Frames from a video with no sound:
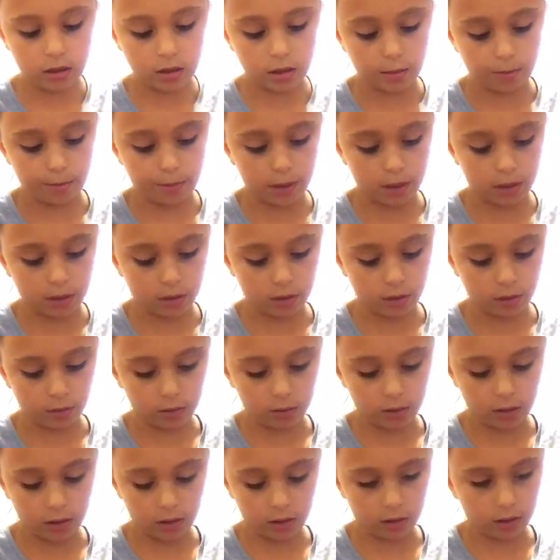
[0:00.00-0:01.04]
a pencil
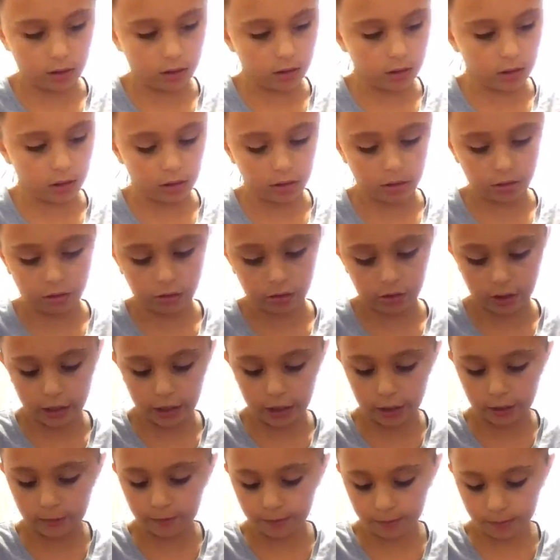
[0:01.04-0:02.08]
case, yeah, there's
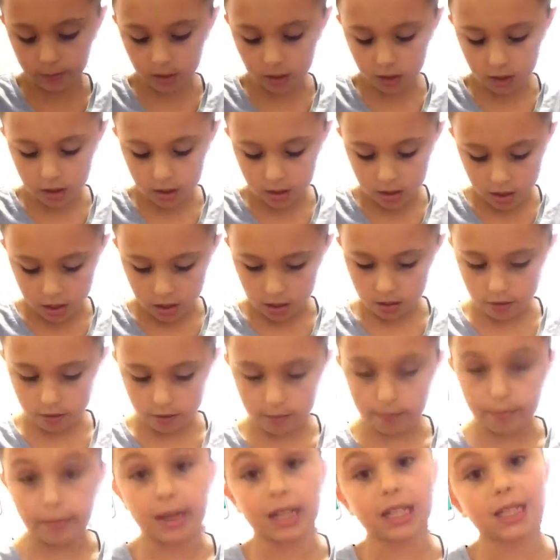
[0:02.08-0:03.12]
hair. Okay,
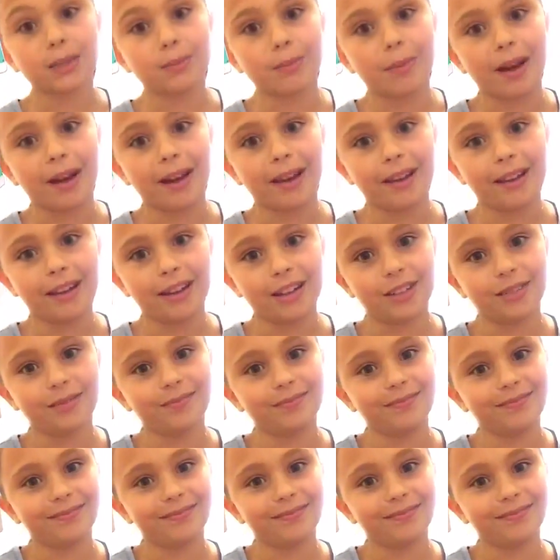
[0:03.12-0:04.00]
but it's my hair.